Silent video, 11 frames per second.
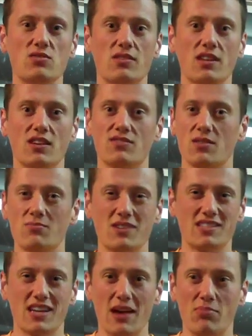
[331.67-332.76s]
You think of some
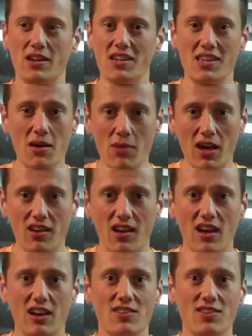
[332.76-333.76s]
type of gimmick.